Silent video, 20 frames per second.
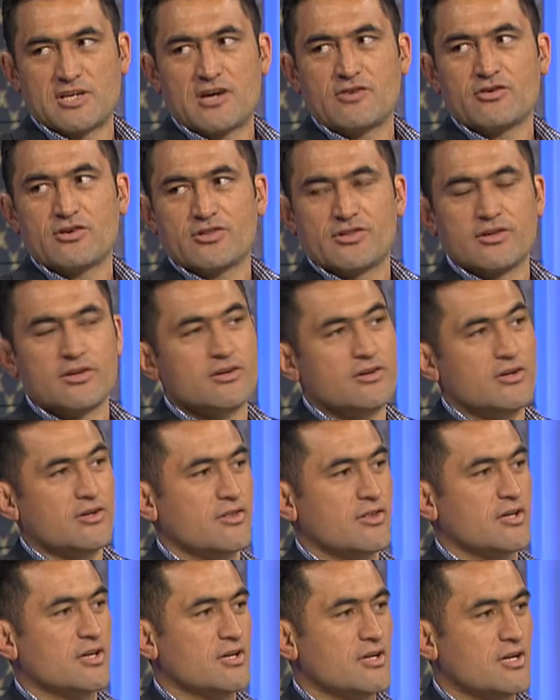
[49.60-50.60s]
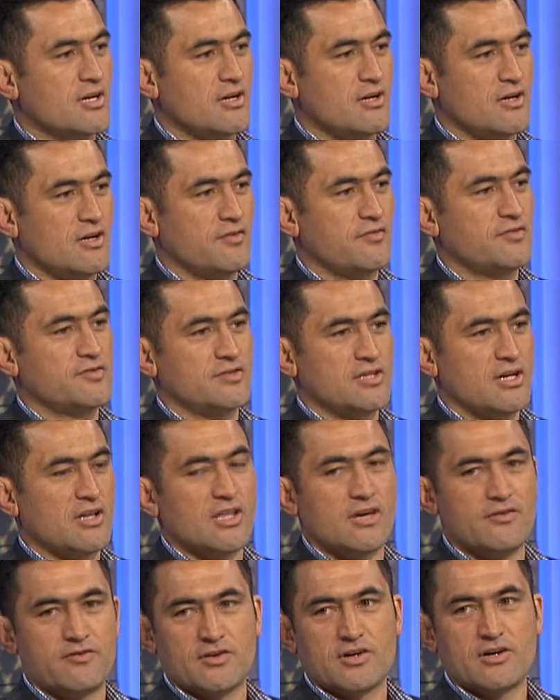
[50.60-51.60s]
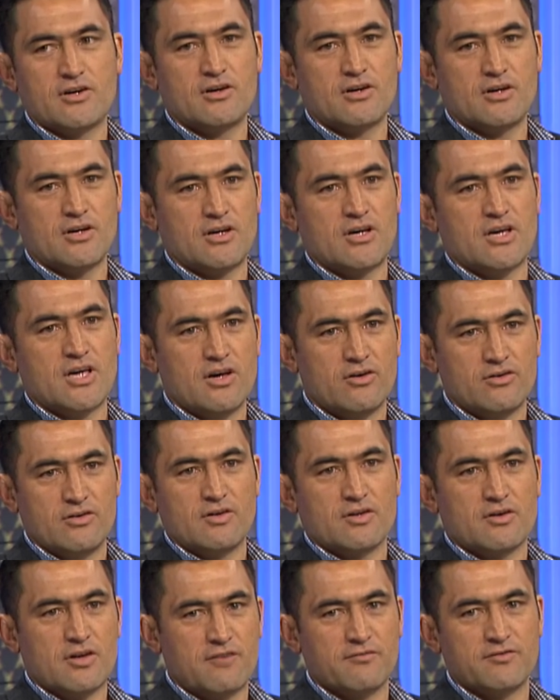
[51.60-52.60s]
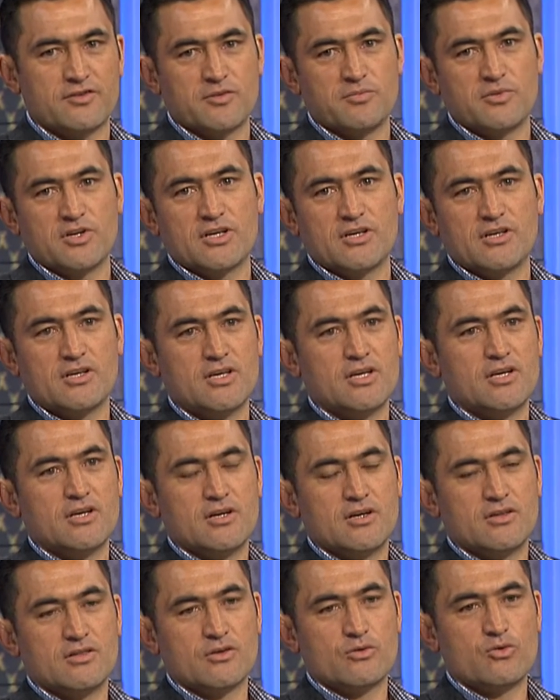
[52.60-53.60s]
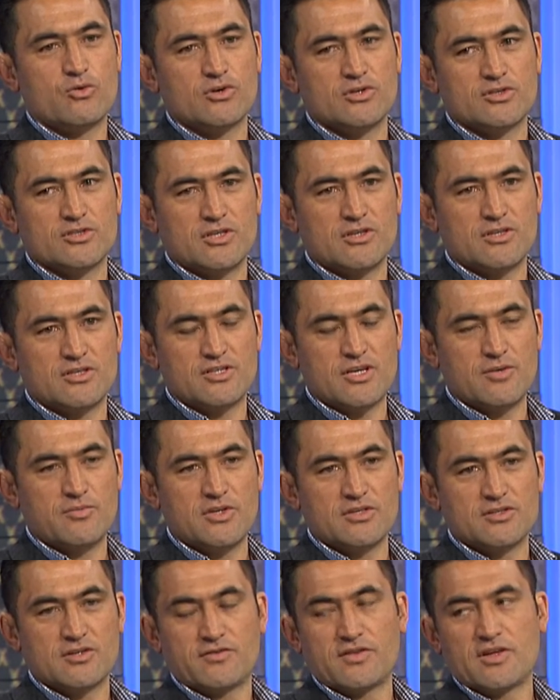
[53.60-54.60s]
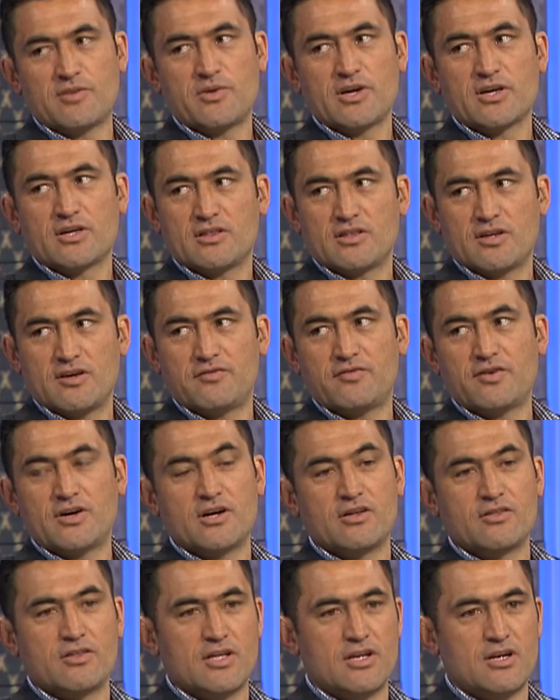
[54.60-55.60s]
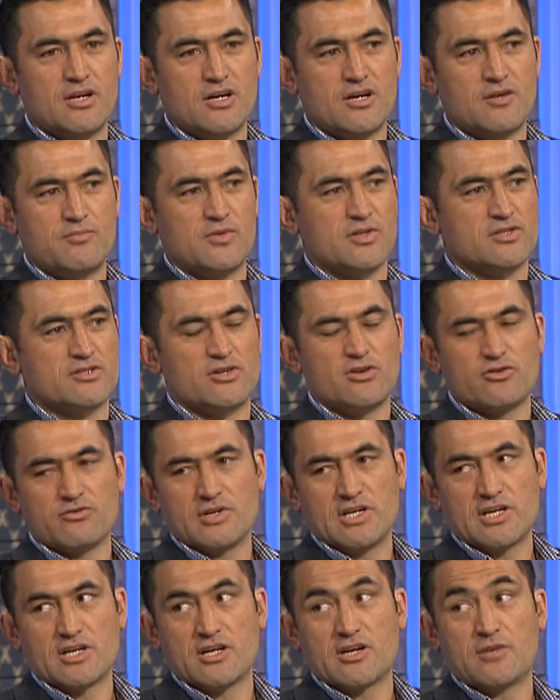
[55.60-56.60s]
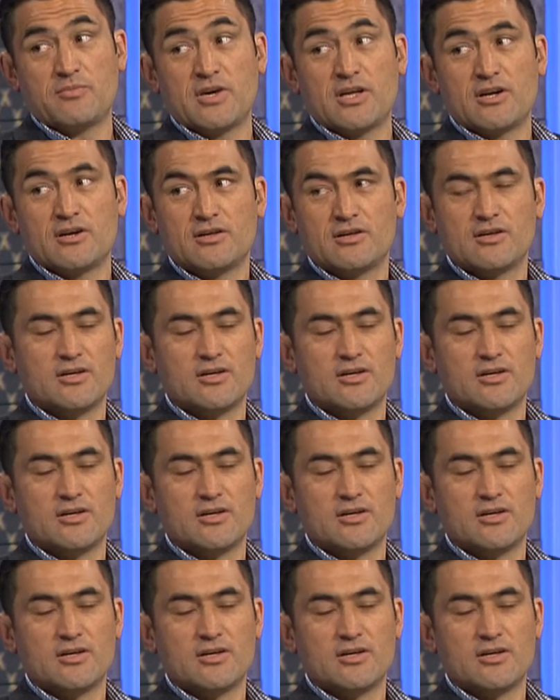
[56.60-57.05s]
are, I think. I think if South Africa are out comfortably in the quarters and the semis, if they make it that far, then it's not really going to matter.